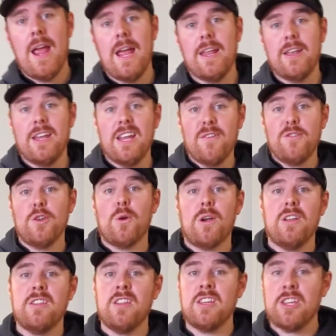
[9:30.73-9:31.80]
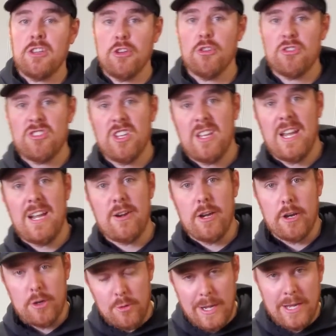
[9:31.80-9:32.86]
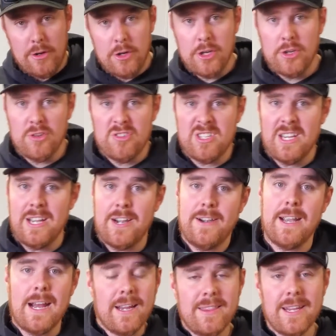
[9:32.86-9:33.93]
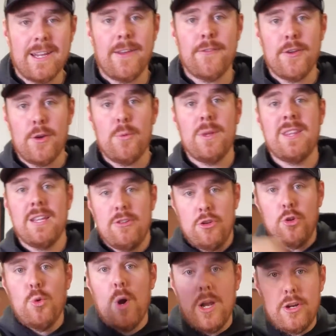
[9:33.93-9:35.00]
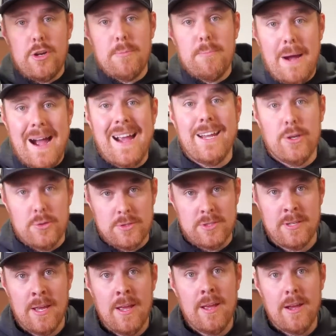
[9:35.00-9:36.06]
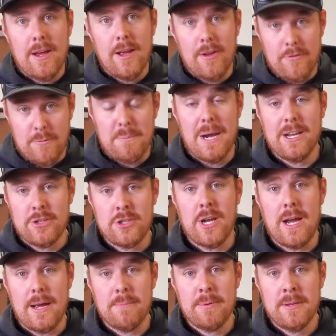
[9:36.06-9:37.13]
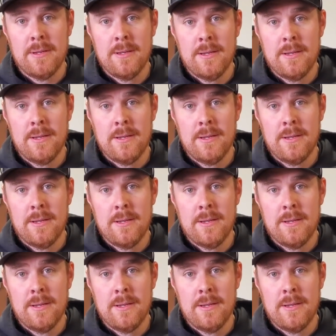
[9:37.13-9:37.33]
And if you are in the Houston area, greater Houston area, I think if you're within 200 miles of my shop,